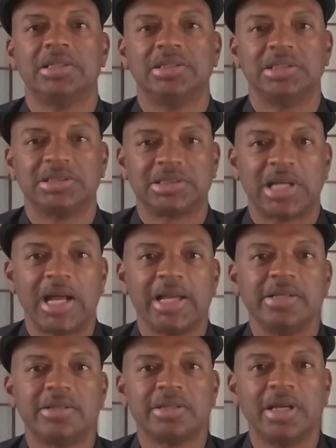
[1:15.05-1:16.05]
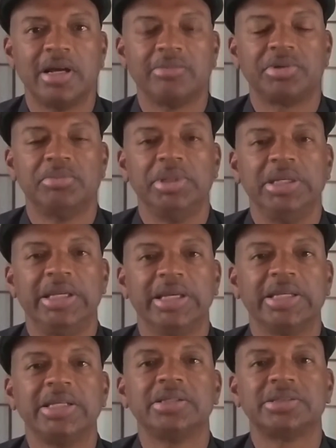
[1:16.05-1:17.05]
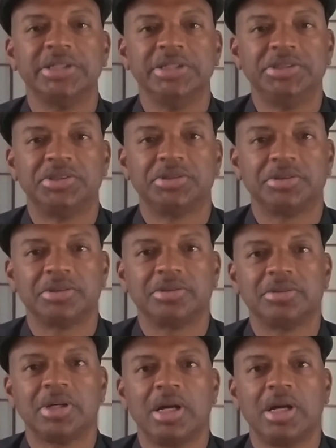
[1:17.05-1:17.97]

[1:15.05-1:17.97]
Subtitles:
designed to help the beginning teacher